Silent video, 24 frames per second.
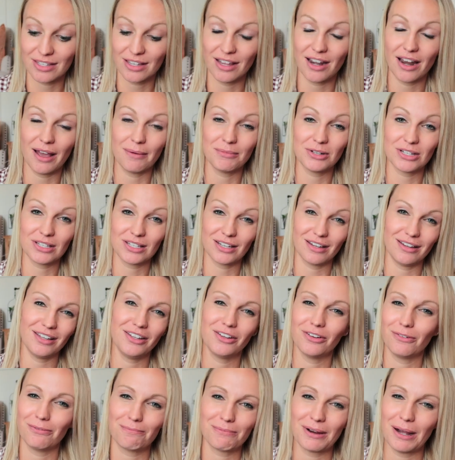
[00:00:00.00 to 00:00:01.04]
And I'm just, gonna,
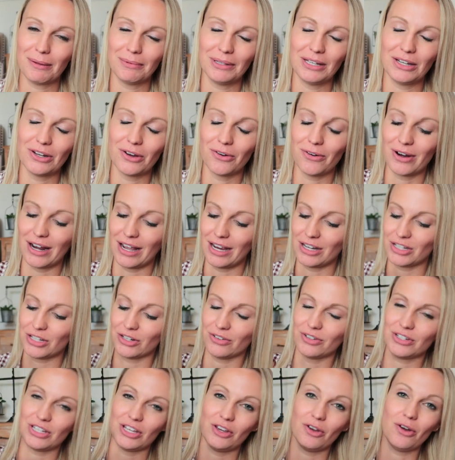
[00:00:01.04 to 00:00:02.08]
you'll probably know when I
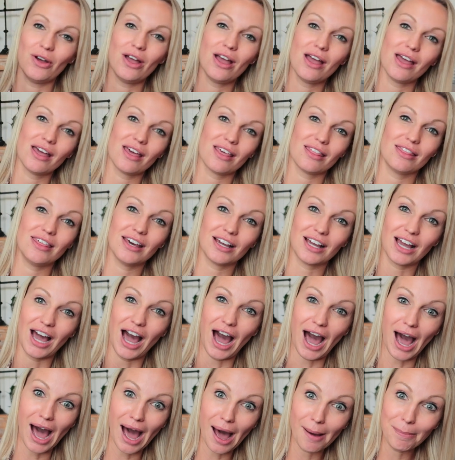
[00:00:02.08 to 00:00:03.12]
show it to you. The
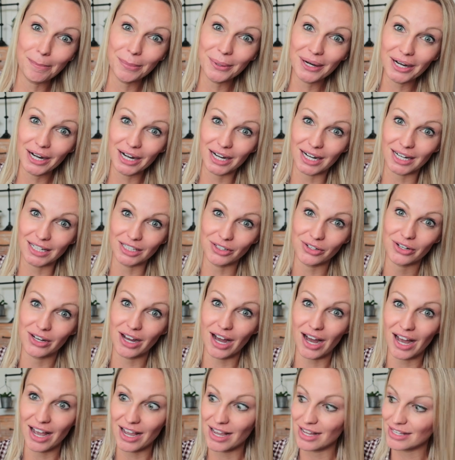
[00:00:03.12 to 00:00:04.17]
copper, you
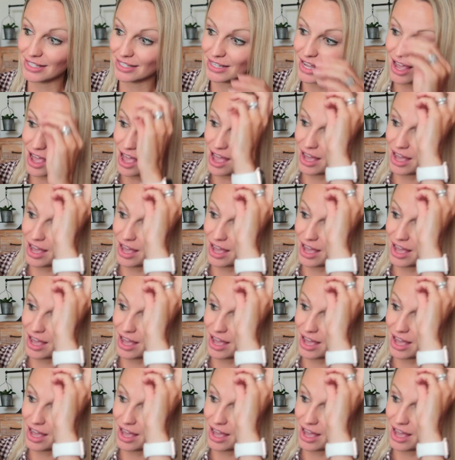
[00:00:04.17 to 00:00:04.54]
guys.